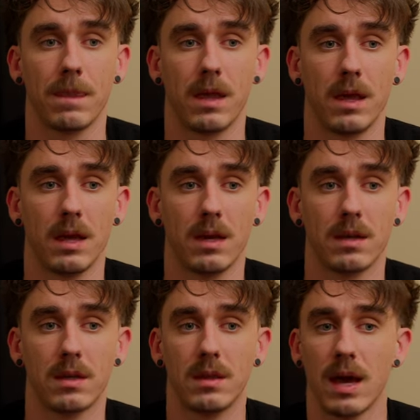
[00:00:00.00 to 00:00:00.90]

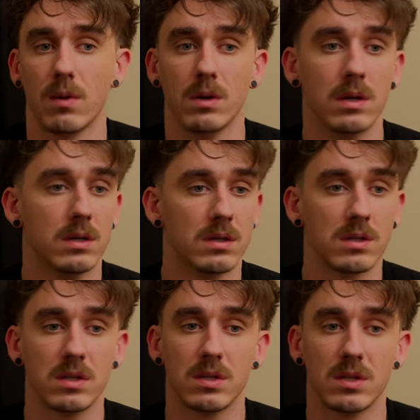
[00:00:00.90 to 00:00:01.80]
And that
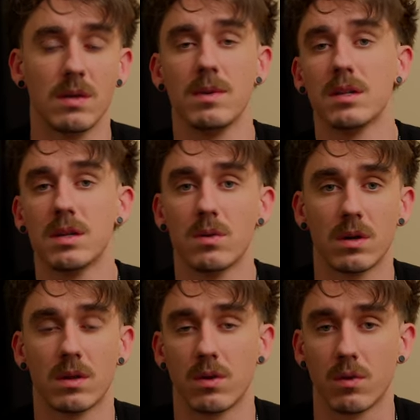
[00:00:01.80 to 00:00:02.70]
was seemingly one
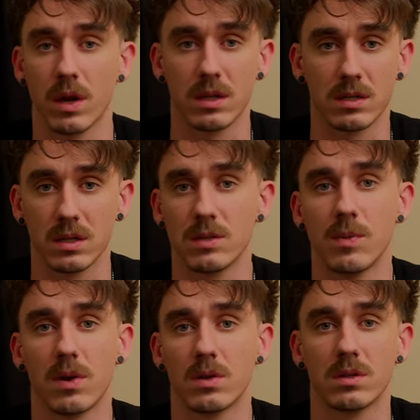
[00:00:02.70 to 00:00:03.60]
of the greatest
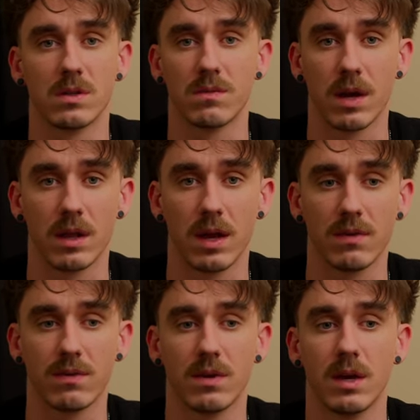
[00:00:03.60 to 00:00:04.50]
experiences of my
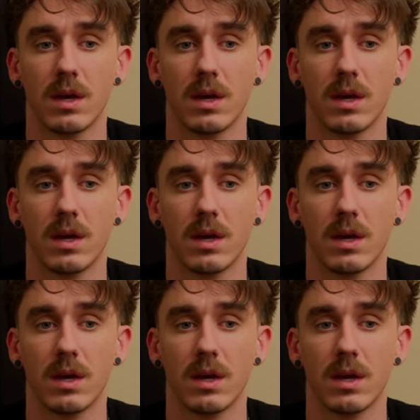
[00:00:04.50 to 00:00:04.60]
life.